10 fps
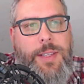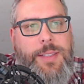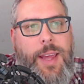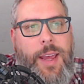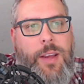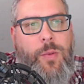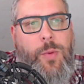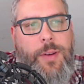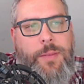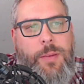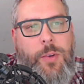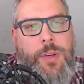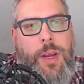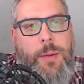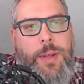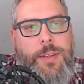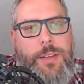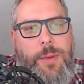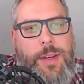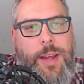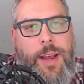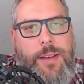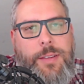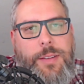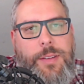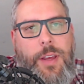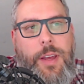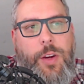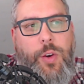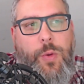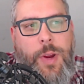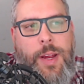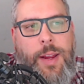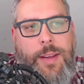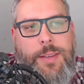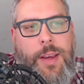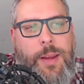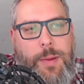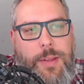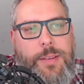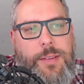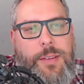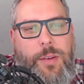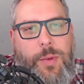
let's tackle one of the more time-consuming tasks, creating assignments.